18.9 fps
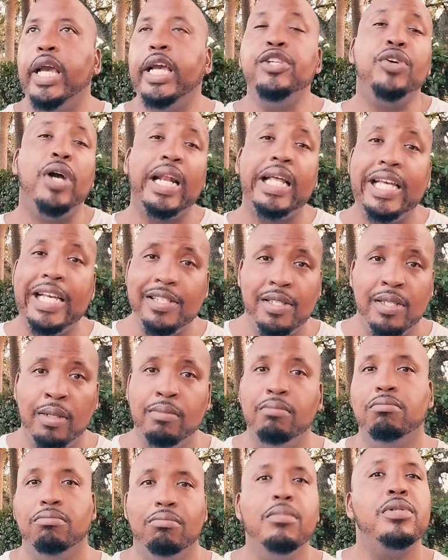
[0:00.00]
He's trying to get
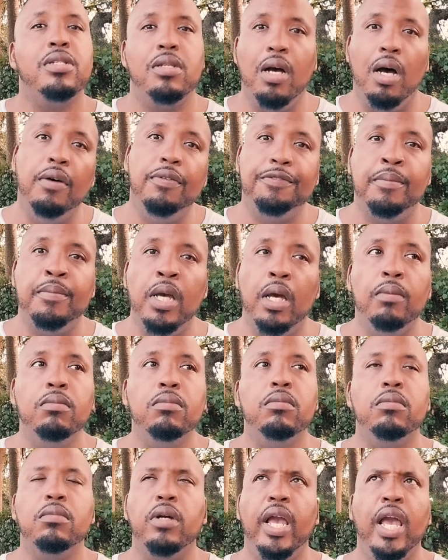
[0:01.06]
some stuff from him
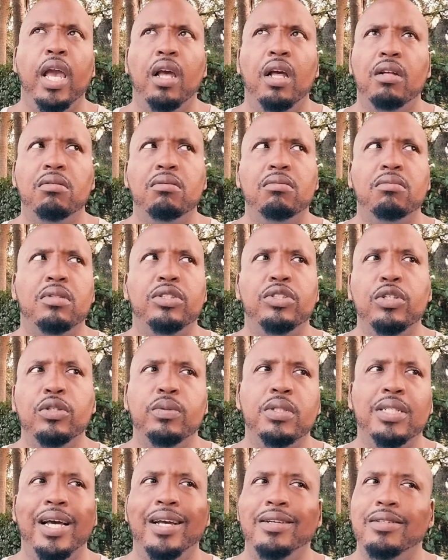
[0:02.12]
and the
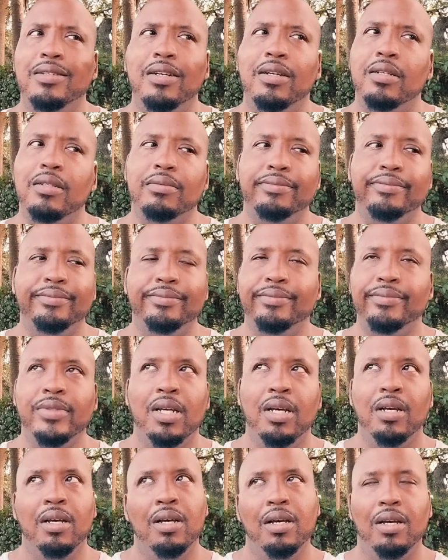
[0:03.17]
dude was like, "Look,
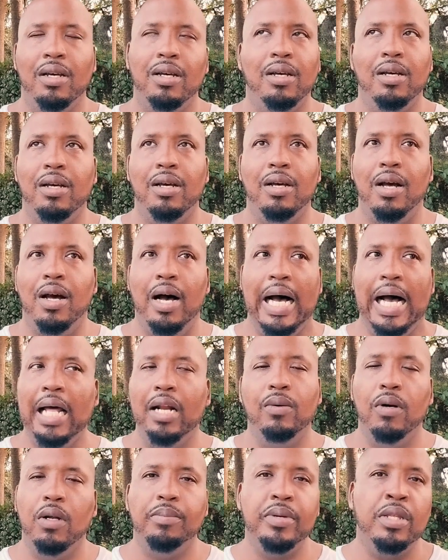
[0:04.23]
I
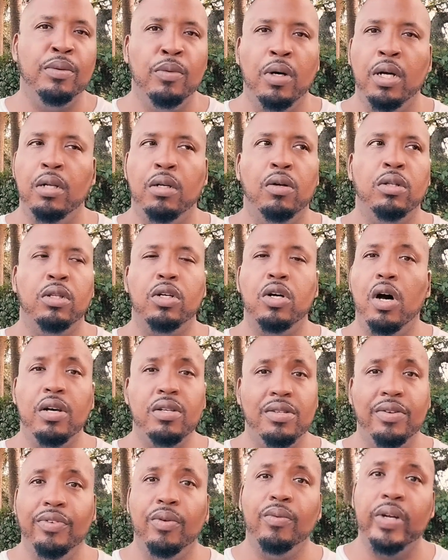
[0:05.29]
don't want to be the one or the
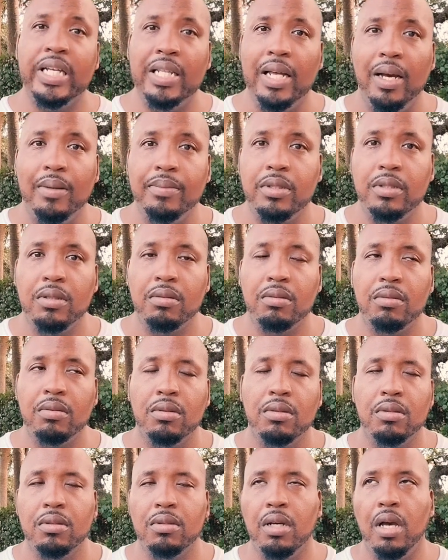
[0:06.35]
cause of your relapse."
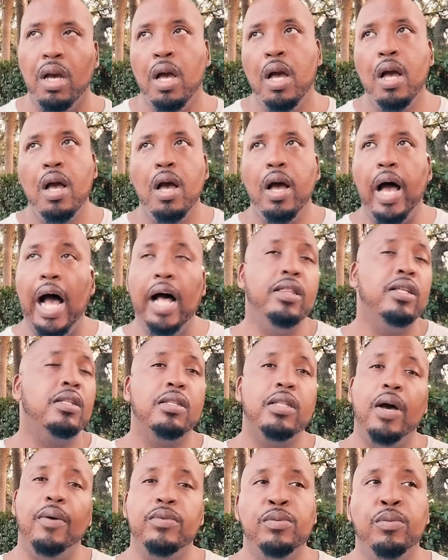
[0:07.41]
I think
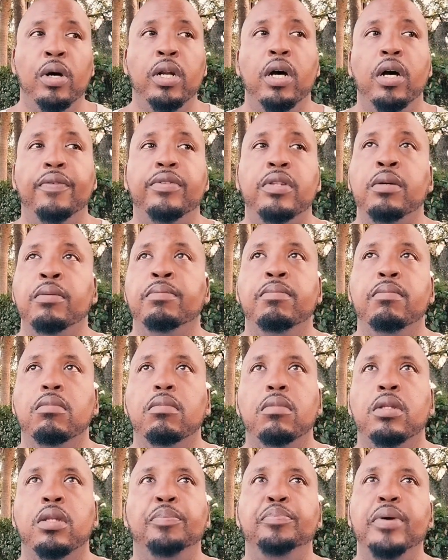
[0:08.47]
that that was one of the
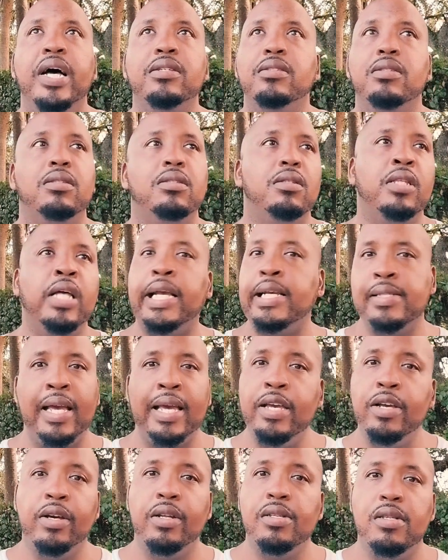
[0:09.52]
the best things
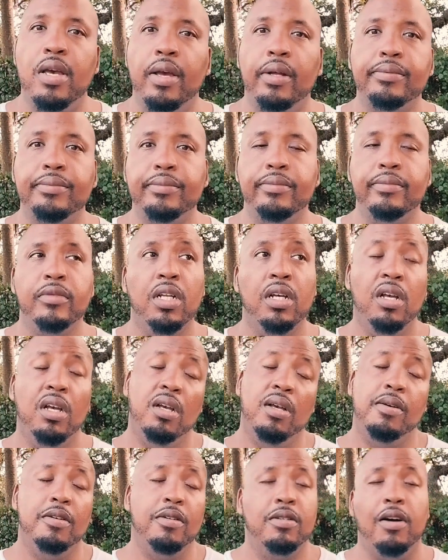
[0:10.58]
that he could have said.
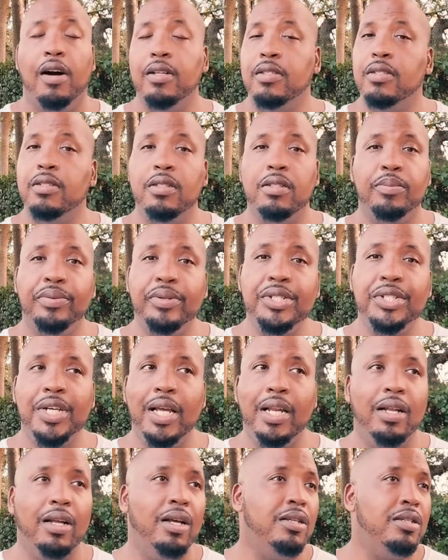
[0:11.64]
But Carlton didn't
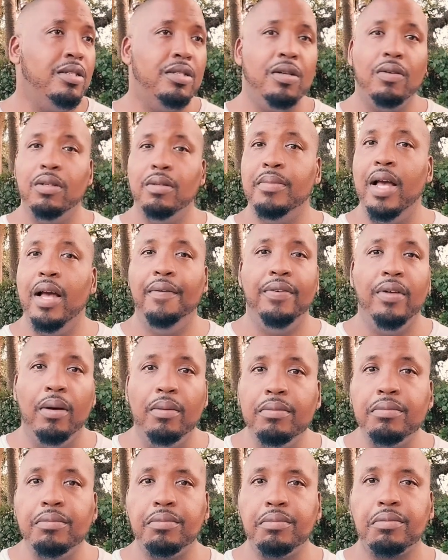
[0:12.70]
appreciate it and just him "f
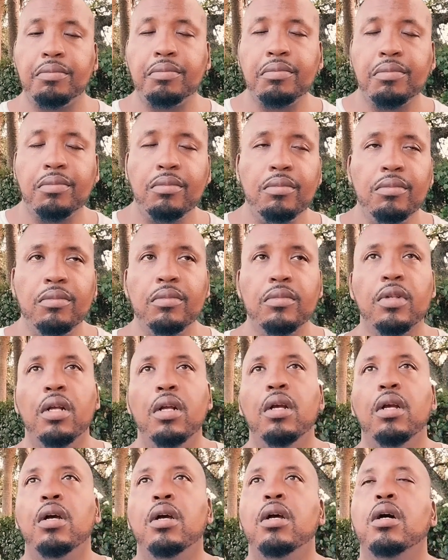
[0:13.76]
him."
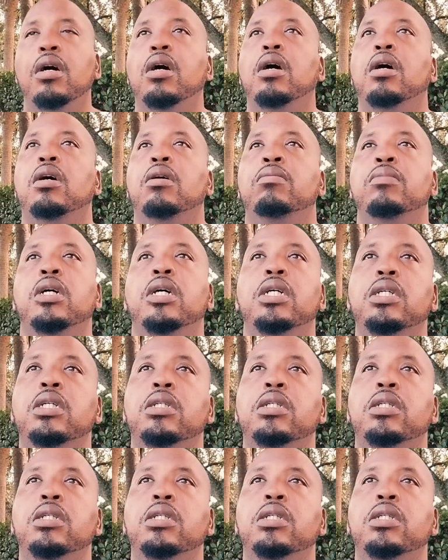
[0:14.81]
Um,